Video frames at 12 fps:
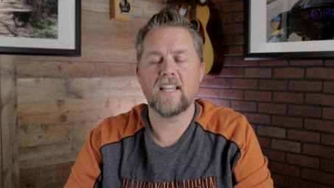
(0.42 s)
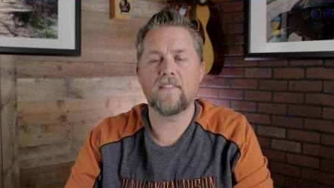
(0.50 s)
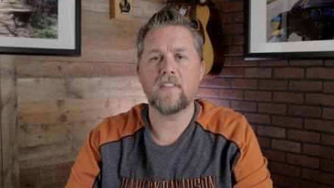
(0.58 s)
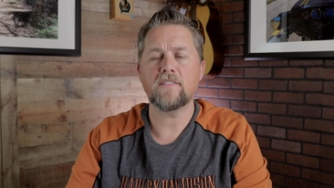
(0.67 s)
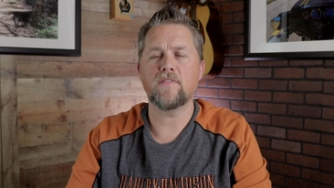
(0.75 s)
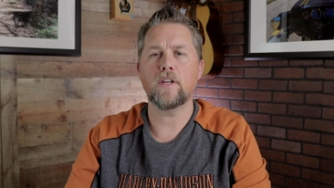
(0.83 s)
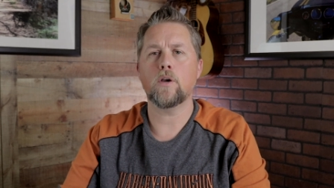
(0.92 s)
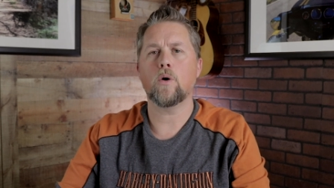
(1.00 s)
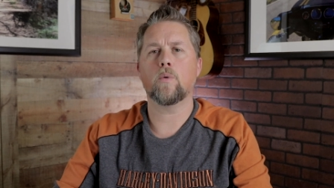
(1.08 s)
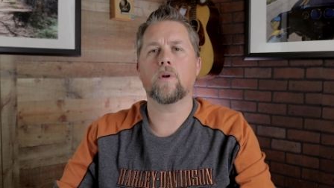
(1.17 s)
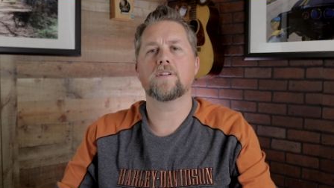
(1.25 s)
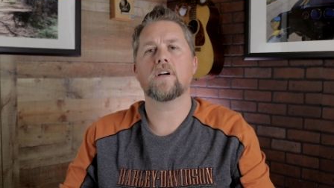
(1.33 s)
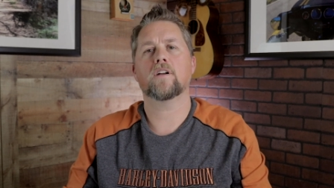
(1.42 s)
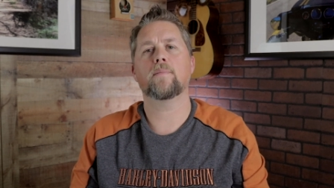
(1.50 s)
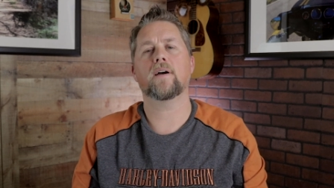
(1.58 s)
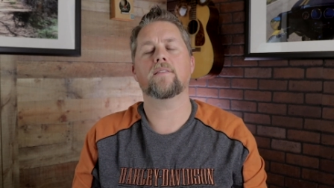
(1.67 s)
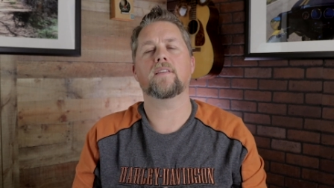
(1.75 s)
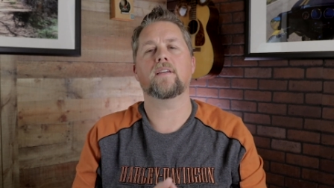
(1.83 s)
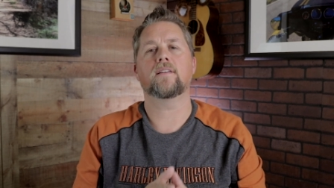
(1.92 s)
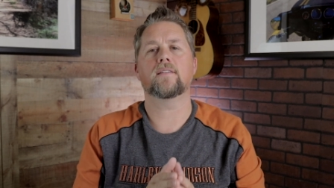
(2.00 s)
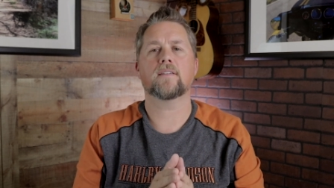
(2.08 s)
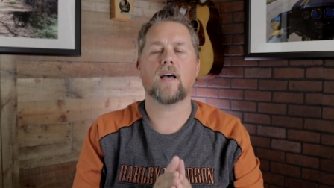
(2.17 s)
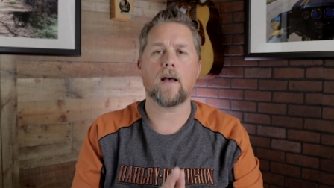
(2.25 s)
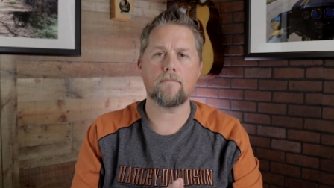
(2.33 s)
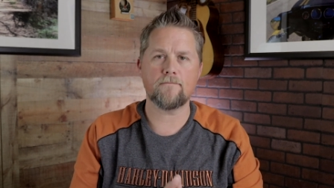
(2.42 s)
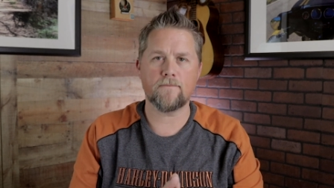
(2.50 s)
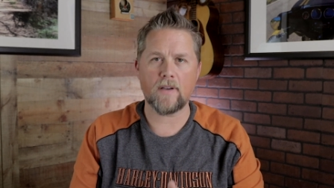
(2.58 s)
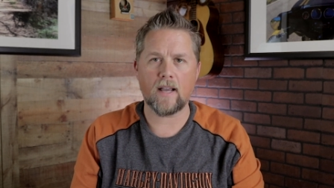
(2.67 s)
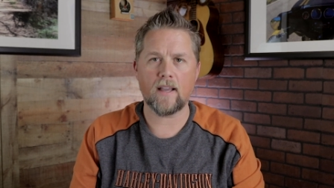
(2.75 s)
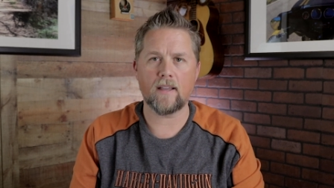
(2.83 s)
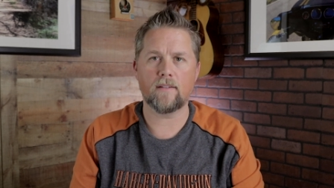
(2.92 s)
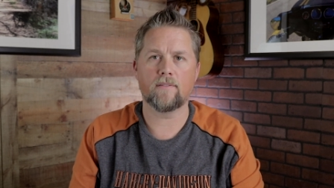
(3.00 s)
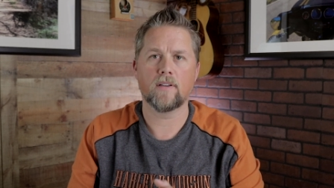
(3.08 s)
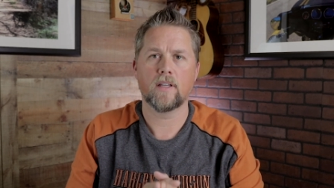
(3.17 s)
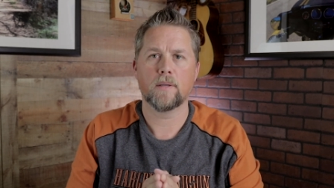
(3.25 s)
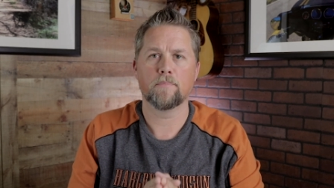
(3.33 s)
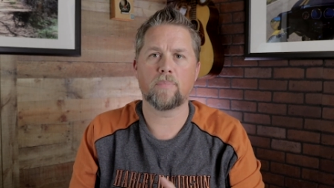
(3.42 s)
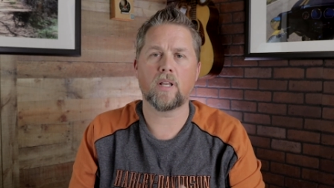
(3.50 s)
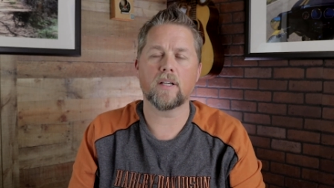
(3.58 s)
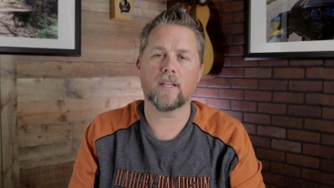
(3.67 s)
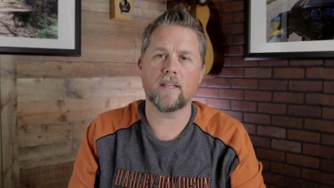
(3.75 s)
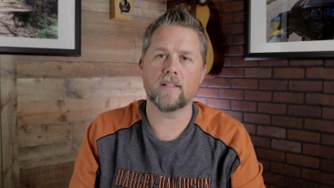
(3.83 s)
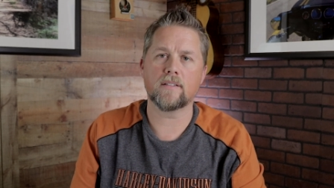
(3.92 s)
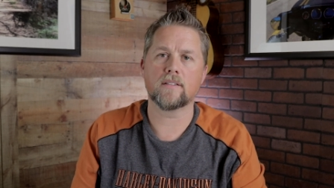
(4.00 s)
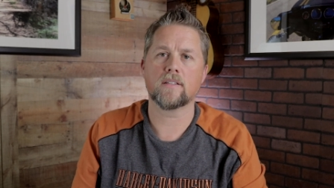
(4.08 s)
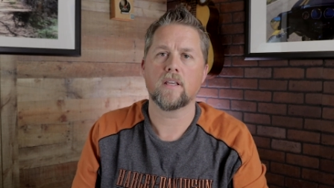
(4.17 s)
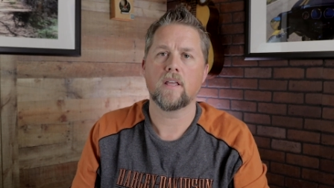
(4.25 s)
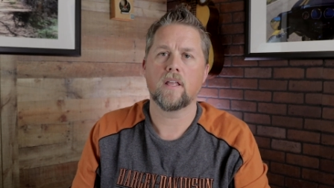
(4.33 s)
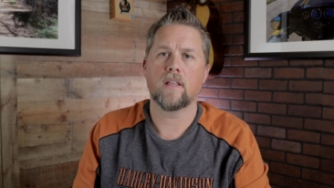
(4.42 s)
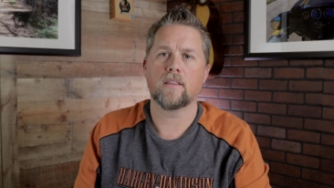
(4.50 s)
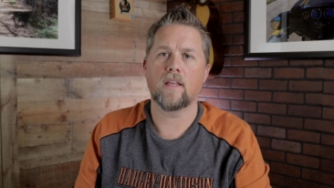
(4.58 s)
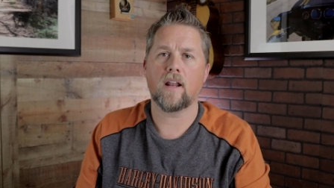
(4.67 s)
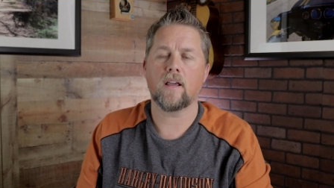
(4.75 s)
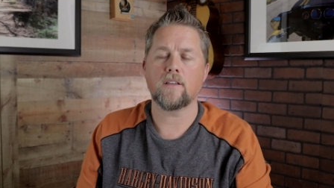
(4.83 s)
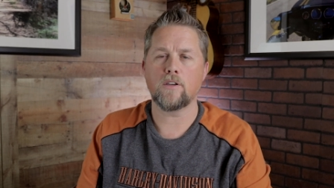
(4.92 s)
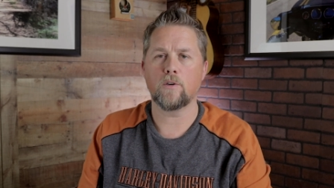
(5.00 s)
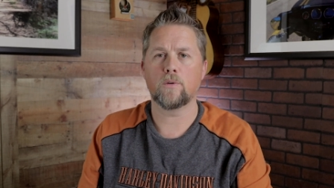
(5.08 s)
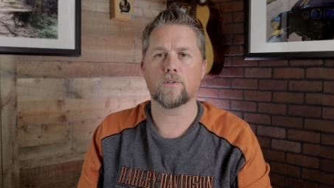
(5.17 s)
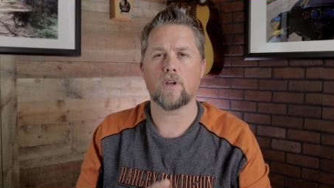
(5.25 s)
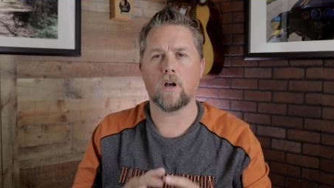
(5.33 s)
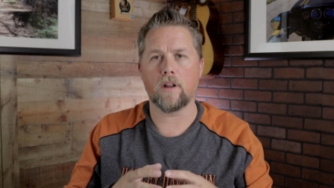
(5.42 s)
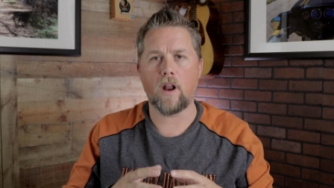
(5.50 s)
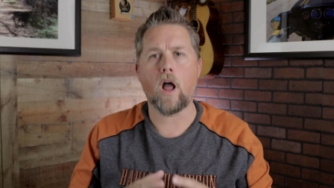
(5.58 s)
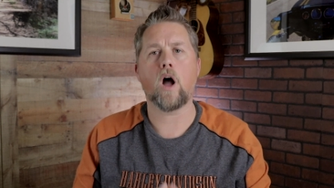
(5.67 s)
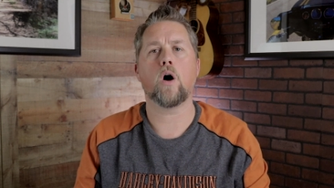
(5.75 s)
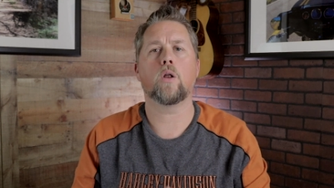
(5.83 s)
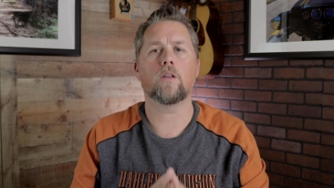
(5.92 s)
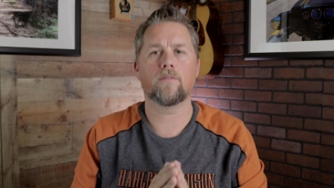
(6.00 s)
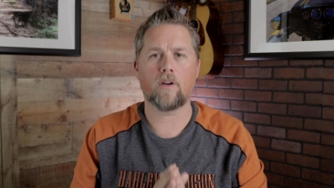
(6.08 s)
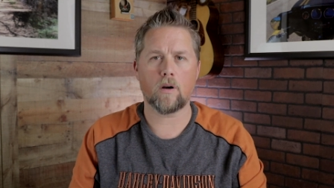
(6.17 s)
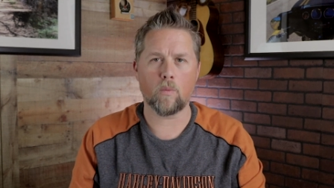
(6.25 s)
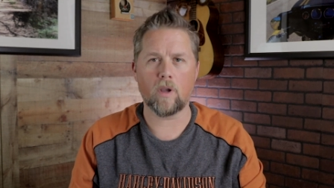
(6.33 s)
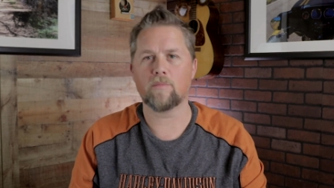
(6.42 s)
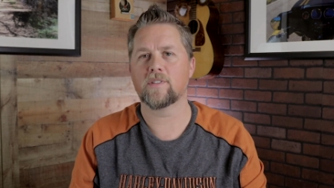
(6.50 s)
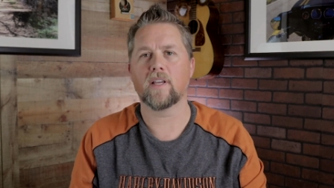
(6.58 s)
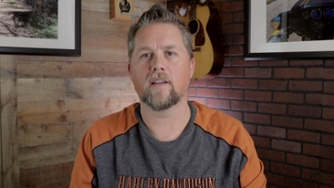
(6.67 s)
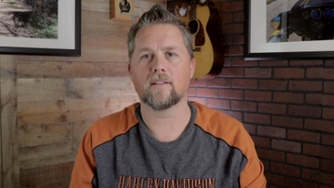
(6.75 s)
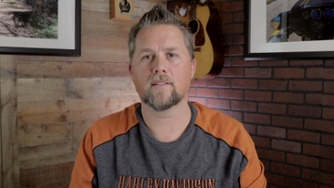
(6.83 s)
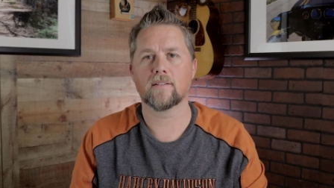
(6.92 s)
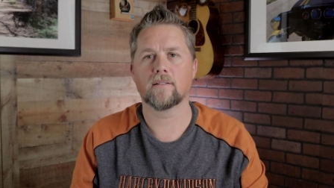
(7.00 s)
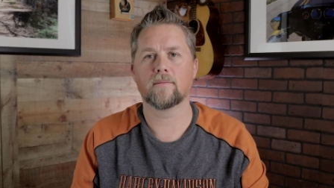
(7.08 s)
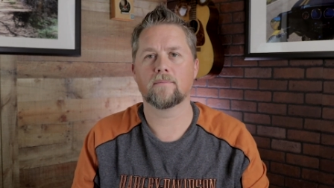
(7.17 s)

In this video, I want to talk about the top five plugins that I use on all of our websites.